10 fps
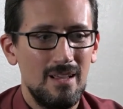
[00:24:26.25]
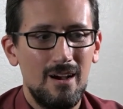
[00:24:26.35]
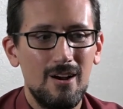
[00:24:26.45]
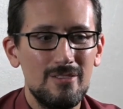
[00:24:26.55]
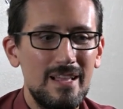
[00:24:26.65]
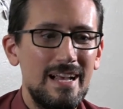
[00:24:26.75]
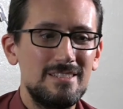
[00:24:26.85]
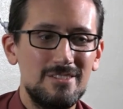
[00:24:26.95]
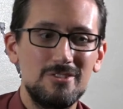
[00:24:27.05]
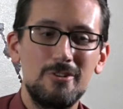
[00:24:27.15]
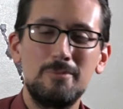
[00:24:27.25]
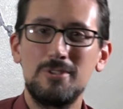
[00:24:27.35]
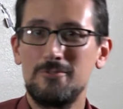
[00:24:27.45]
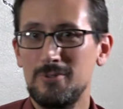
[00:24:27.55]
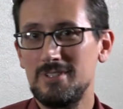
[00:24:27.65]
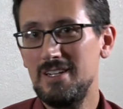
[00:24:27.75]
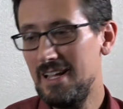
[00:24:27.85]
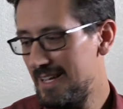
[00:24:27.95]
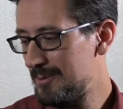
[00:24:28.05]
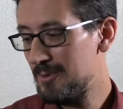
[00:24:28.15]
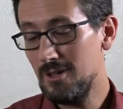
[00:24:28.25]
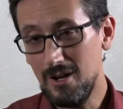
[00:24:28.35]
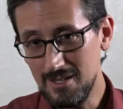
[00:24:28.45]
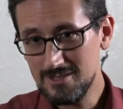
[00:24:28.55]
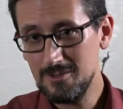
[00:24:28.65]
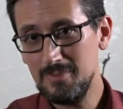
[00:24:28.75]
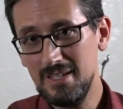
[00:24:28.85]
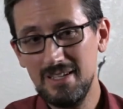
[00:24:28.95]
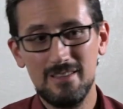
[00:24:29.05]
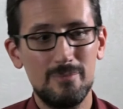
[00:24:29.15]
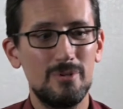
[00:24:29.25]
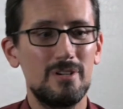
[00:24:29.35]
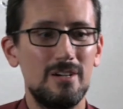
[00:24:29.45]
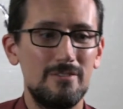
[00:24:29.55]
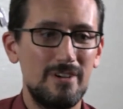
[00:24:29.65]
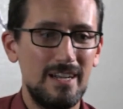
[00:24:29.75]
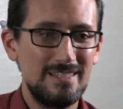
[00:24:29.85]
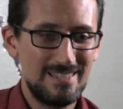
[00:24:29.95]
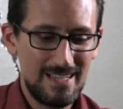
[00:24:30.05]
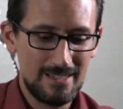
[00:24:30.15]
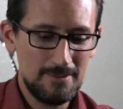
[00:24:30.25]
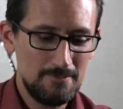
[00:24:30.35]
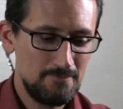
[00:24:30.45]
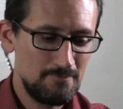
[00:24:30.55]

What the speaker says: Our last scripture for today will also be in the book of Isaiah.